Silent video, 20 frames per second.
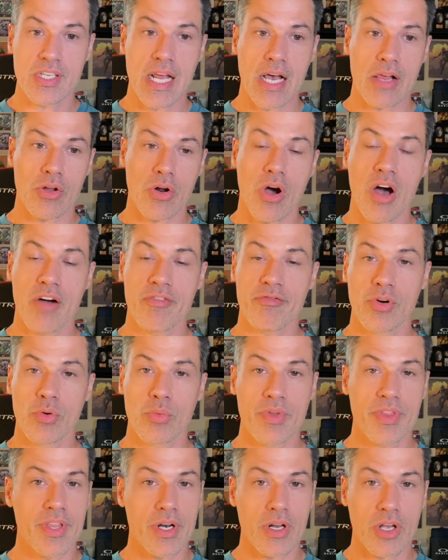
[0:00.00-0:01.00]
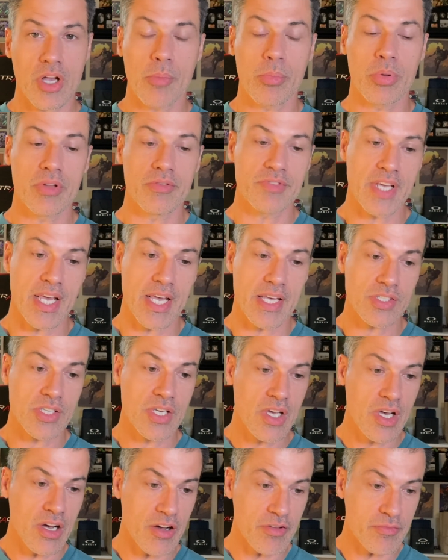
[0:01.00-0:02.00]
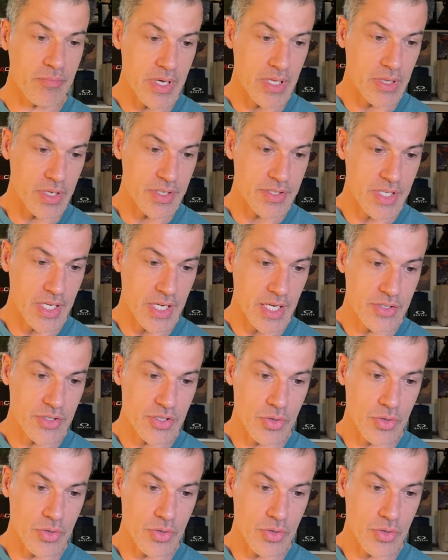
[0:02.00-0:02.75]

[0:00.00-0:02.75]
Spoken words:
offer within a couple of days of me listing it.